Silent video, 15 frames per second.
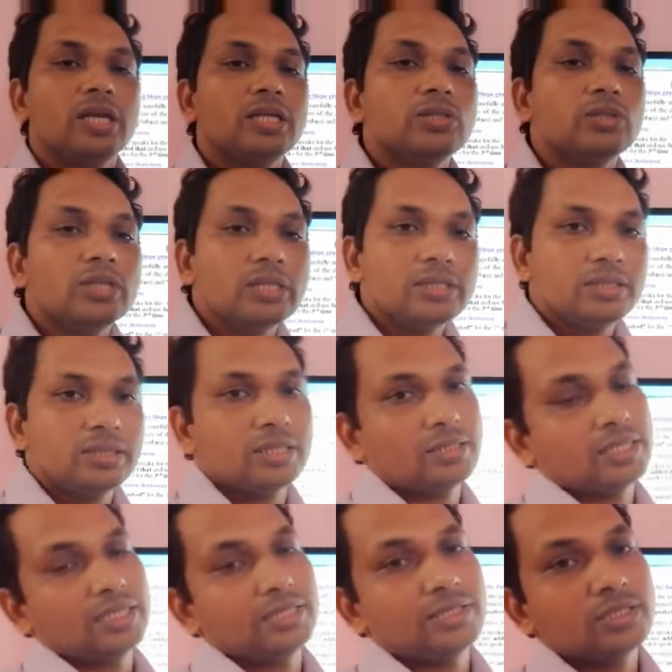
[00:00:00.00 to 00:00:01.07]
In
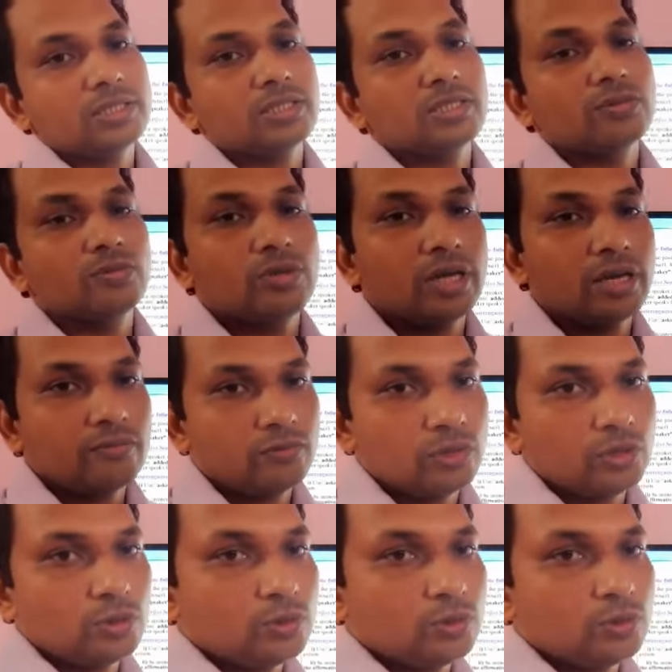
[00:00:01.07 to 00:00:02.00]
that cases, you have to